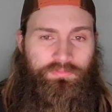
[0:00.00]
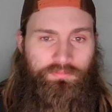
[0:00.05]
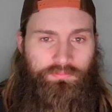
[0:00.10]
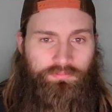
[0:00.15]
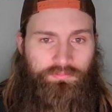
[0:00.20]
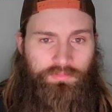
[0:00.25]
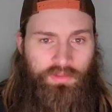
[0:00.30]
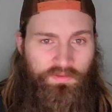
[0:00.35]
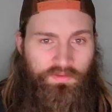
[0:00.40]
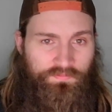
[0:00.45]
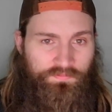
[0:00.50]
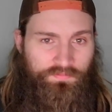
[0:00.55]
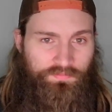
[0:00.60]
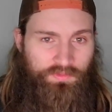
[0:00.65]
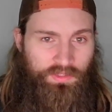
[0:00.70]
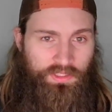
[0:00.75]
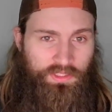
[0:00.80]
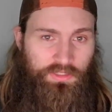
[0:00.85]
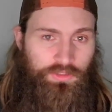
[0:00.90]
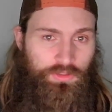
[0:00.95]
if
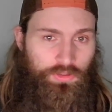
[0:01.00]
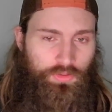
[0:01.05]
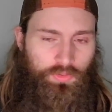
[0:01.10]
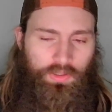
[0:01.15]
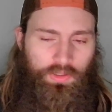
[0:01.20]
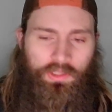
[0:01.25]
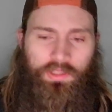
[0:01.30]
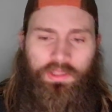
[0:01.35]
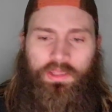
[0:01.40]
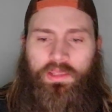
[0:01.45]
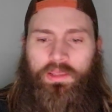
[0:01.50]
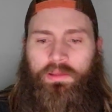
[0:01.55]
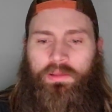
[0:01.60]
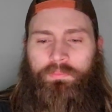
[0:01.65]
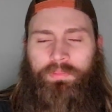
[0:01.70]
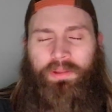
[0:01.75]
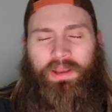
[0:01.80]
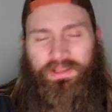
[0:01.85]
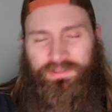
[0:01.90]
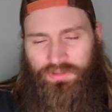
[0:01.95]
he can do it.
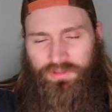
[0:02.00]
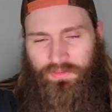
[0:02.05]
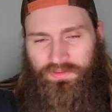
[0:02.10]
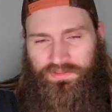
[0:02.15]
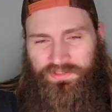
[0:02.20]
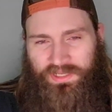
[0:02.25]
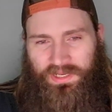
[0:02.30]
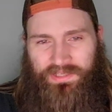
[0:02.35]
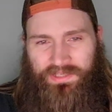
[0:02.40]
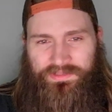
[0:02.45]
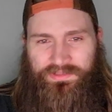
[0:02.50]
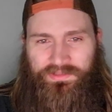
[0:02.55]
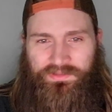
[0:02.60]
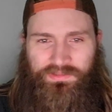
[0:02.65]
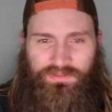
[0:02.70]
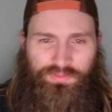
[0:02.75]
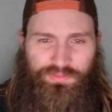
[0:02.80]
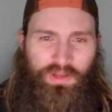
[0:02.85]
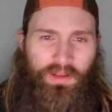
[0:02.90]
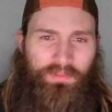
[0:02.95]
But as always, guys,
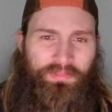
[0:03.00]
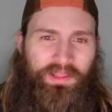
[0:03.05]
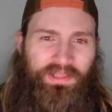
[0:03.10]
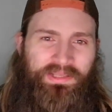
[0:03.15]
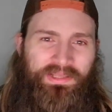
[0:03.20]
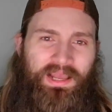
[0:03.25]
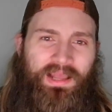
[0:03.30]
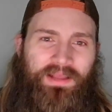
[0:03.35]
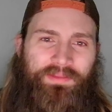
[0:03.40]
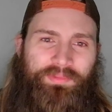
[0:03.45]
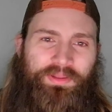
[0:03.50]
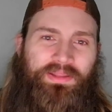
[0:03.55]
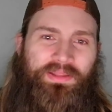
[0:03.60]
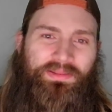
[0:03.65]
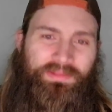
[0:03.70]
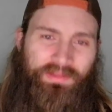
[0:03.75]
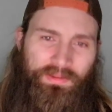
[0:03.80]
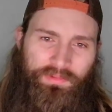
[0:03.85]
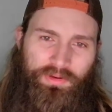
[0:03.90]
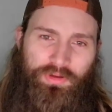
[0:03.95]
subscribe, like, comment.
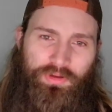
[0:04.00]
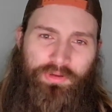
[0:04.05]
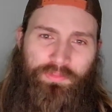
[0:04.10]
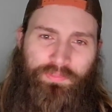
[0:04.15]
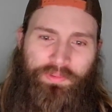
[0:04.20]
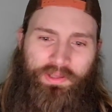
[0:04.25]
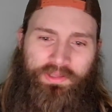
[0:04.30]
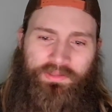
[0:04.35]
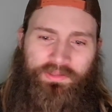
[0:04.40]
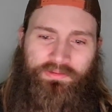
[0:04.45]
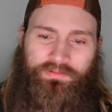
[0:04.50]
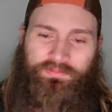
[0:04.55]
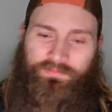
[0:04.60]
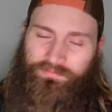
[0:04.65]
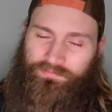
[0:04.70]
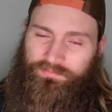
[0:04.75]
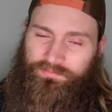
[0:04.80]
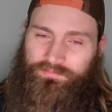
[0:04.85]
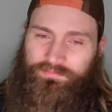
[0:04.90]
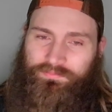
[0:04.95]
Let me know what you're picking.
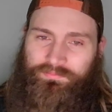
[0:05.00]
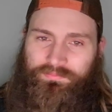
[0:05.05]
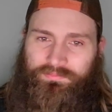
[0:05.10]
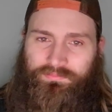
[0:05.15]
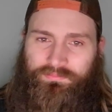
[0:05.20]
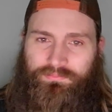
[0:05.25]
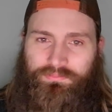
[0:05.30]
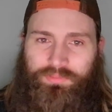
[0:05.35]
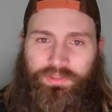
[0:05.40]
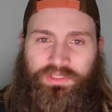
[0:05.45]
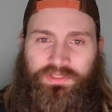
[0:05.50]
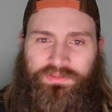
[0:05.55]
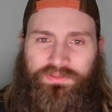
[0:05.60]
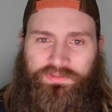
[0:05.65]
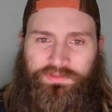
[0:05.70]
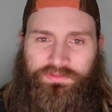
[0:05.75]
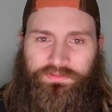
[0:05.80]
Peace.